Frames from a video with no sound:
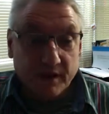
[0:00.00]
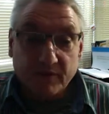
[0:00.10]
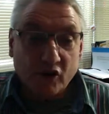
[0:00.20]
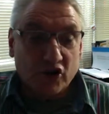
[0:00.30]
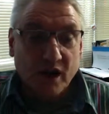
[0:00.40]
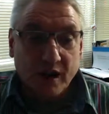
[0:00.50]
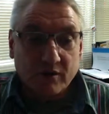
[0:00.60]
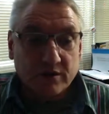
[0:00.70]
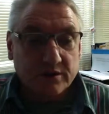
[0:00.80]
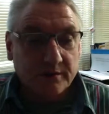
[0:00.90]
Very
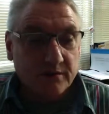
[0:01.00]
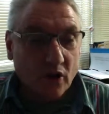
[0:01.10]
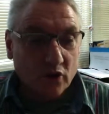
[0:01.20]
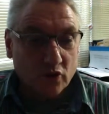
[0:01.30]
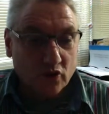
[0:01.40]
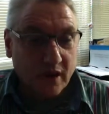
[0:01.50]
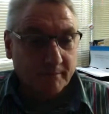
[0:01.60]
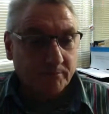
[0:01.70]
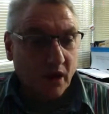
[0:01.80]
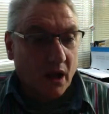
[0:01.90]
dangerous. Don't do that.
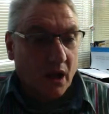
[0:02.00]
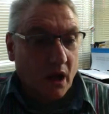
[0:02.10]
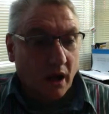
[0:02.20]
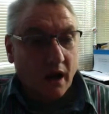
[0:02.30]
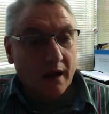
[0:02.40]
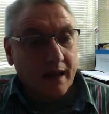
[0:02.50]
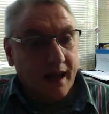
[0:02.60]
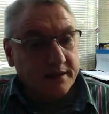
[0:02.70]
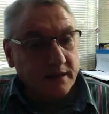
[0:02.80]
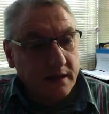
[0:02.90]
Okay,
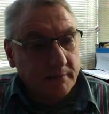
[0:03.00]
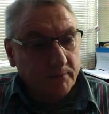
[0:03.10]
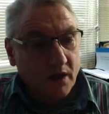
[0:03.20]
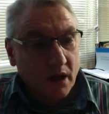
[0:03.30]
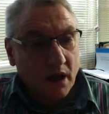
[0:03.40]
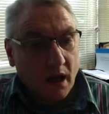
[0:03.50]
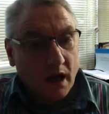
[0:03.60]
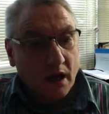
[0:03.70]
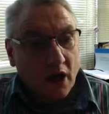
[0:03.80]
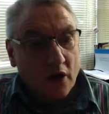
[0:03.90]
lastly,
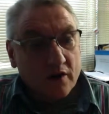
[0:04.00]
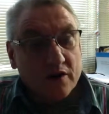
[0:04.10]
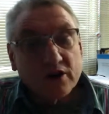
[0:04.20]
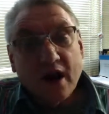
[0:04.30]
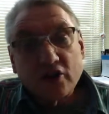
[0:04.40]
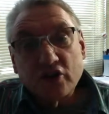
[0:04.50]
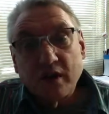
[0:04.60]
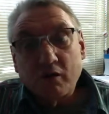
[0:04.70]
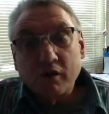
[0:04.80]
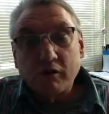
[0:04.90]
go to the discussion
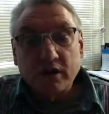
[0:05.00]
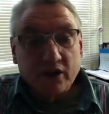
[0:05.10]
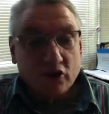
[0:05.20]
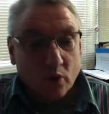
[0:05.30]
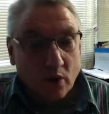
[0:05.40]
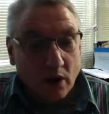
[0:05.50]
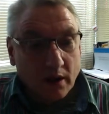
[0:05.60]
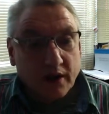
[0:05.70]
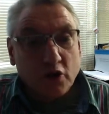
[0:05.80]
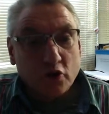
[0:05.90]
area in D2L
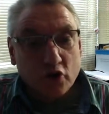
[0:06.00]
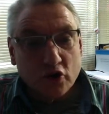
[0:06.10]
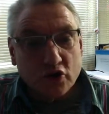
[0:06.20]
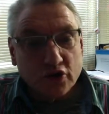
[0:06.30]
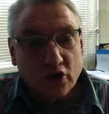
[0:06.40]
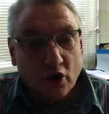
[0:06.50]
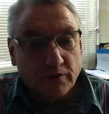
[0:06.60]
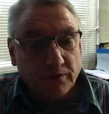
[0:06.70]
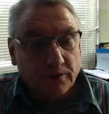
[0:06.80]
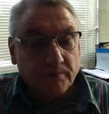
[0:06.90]
and introduce
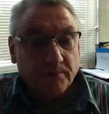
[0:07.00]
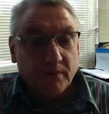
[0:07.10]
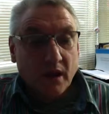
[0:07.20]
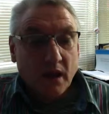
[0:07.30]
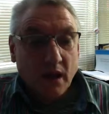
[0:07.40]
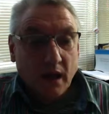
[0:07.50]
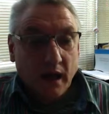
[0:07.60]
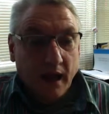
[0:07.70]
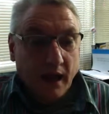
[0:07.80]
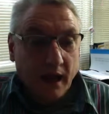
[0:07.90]
yourself,
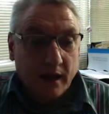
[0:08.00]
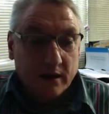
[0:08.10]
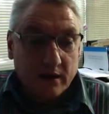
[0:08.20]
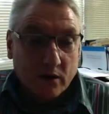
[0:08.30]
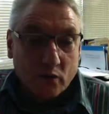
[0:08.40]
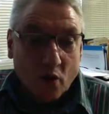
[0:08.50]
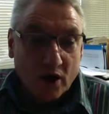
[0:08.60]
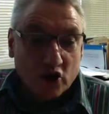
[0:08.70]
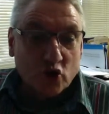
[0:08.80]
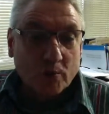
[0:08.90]
and
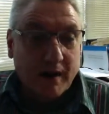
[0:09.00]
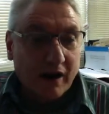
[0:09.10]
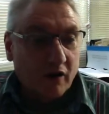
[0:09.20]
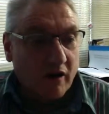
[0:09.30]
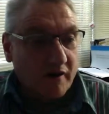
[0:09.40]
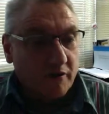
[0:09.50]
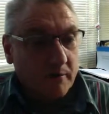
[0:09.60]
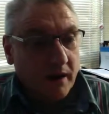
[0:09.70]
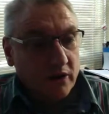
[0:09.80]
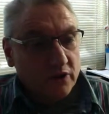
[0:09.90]
write a short paragraph
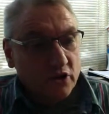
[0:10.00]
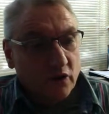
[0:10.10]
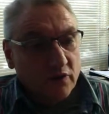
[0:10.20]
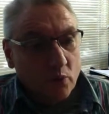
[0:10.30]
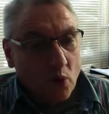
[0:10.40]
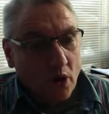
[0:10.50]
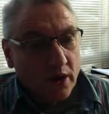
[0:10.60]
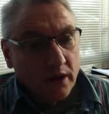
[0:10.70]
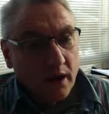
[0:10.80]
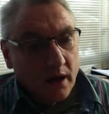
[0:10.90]
about yourself and
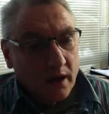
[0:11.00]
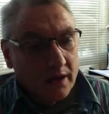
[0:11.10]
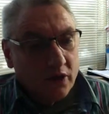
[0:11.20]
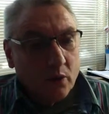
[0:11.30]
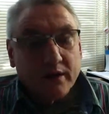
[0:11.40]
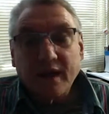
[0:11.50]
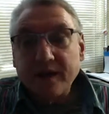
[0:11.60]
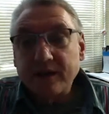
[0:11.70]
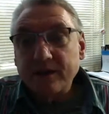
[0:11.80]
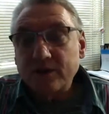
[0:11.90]
why you are
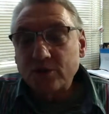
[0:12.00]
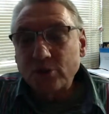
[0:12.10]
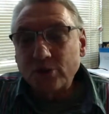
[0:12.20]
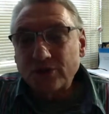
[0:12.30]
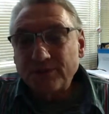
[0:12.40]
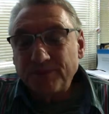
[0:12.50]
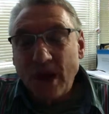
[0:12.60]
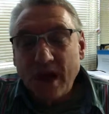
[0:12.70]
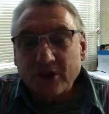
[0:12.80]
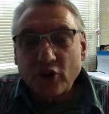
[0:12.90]
taking this course.
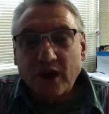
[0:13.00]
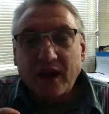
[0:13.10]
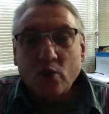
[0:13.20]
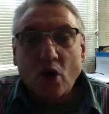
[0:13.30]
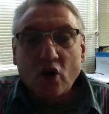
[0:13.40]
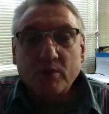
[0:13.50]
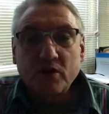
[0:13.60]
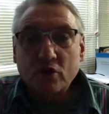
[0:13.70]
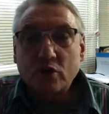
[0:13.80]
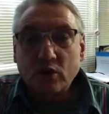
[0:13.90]
So again, welcome to
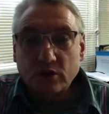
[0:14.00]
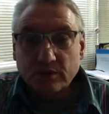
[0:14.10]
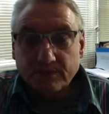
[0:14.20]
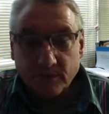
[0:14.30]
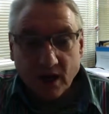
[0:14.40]
the course.